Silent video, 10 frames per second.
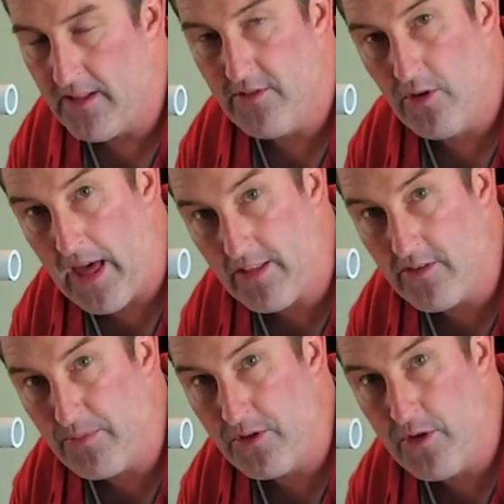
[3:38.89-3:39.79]
And so that's
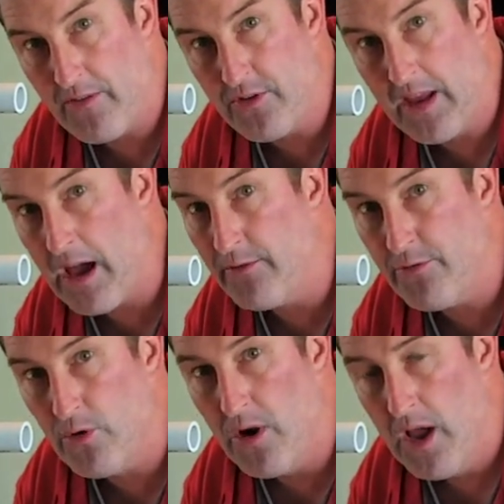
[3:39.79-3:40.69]
something you have to account
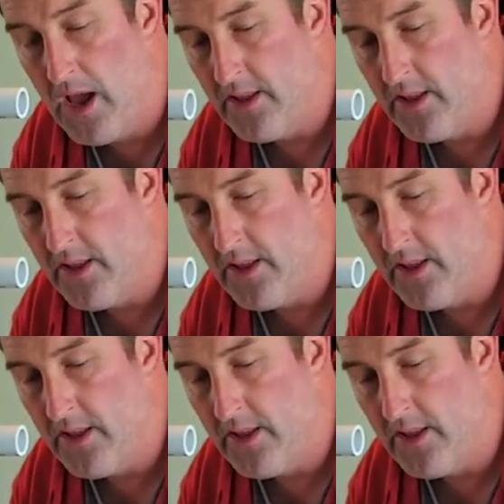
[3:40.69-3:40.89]
for.